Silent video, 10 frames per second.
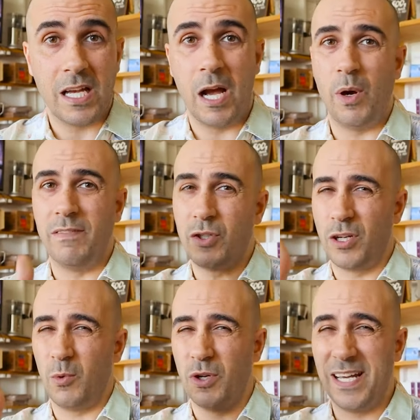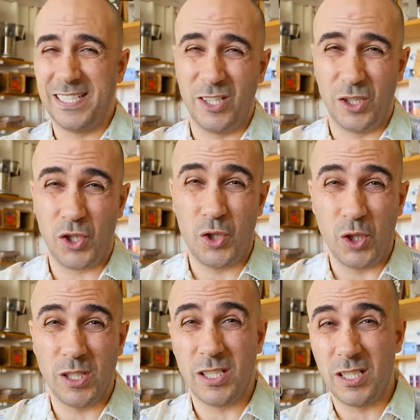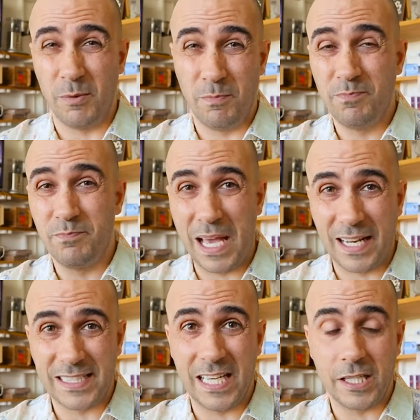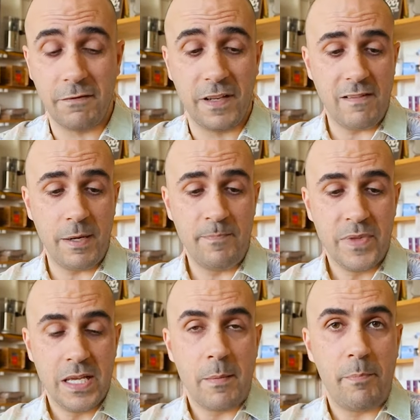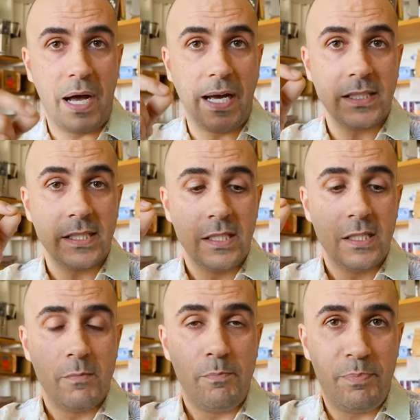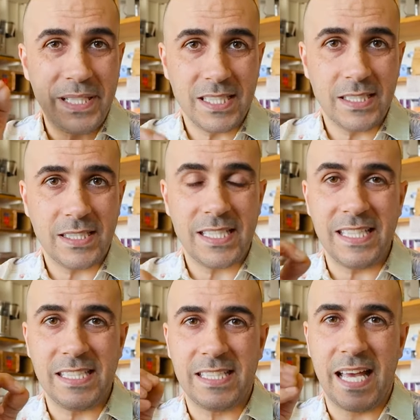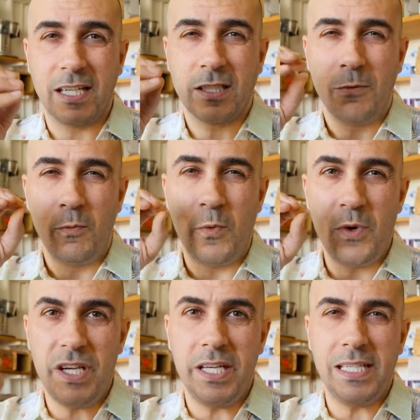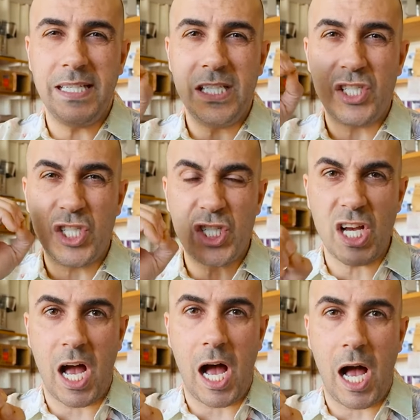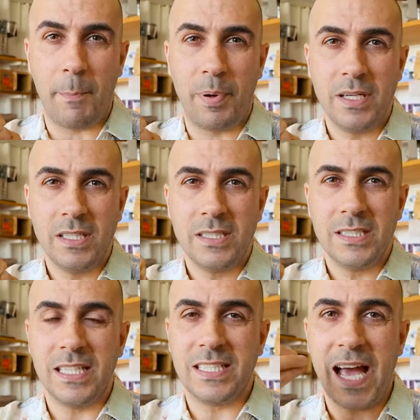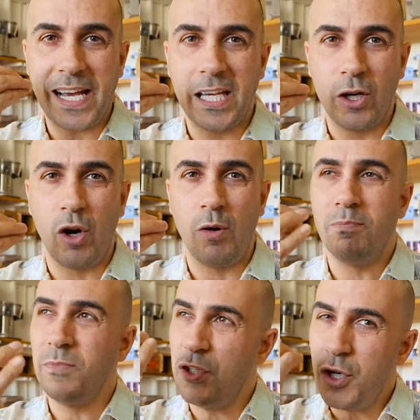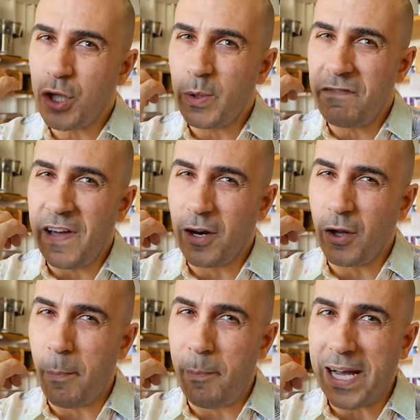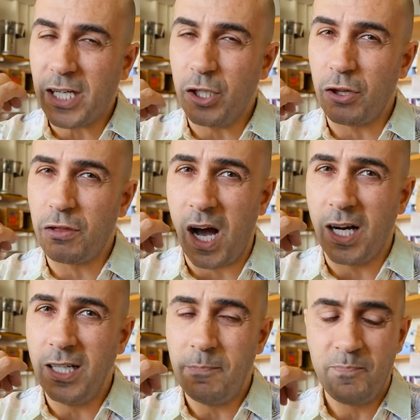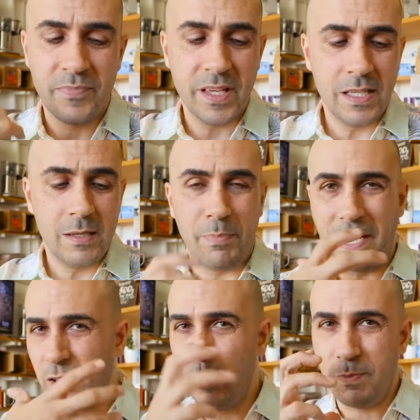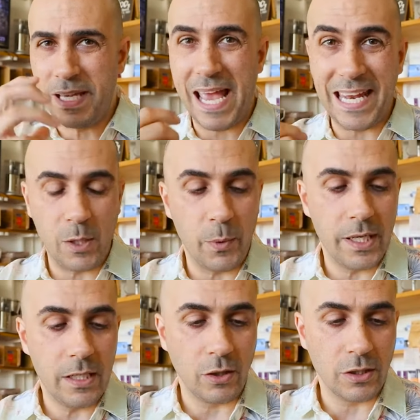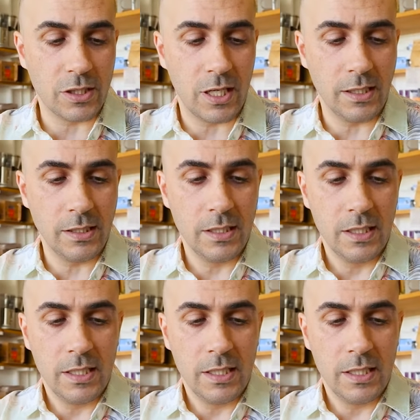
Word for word: However, tonic water has a lot of sugars to balance out that flavor, but bitterness is that really sharp attacking, usually found on the back of your tongue, but it could be anywhere on your tongue.